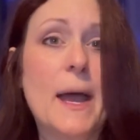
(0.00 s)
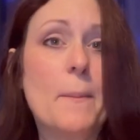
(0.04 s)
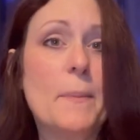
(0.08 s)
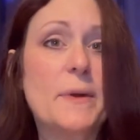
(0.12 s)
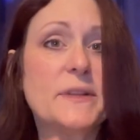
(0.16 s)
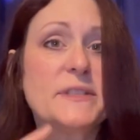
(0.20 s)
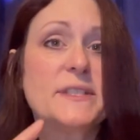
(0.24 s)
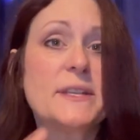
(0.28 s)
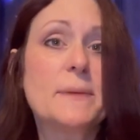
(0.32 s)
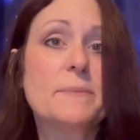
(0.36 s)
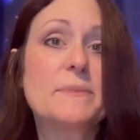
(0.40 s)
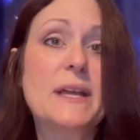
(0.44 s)

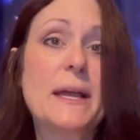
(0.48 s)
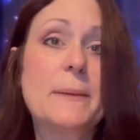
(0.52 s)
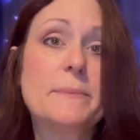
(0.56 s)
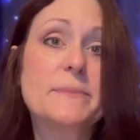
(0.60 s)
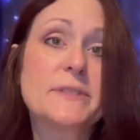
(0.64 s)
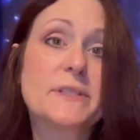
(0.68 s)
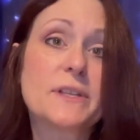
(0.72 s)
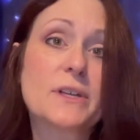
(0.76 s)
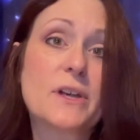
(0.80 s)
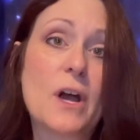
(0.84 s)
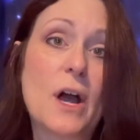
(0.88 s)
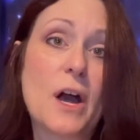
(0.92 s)
but sometimes
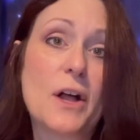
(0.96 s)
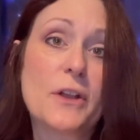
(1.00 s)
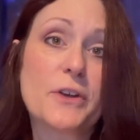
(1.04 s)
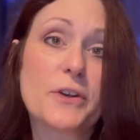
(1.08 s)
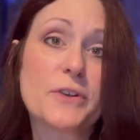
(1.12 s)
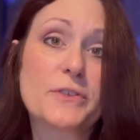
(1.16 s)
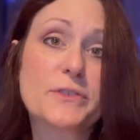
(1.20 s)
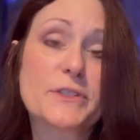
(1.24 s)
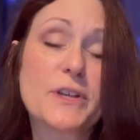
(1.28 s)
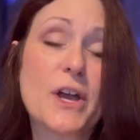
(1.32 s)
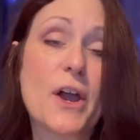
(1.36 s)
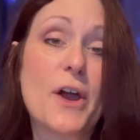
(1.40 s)
the
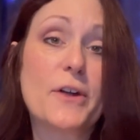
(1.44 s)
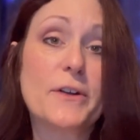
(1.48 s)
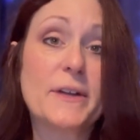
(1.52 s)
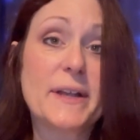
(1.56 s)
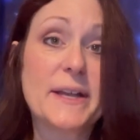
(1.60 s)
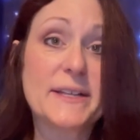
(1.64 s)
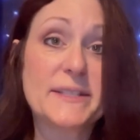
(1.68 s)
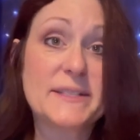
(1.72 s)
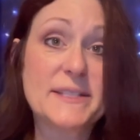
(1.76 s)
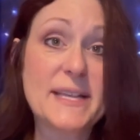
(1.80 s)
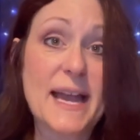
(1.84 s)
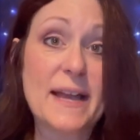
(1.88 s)
colors aren't
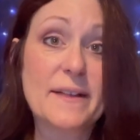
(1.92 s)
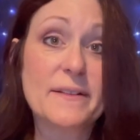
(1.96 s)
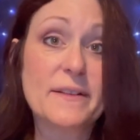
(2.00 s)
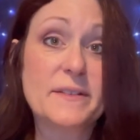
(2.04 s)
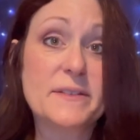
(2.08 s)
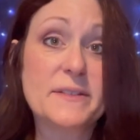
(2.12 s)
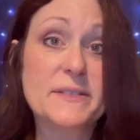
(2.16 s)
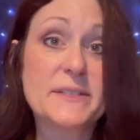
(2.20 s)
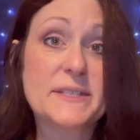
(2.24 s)
exactly the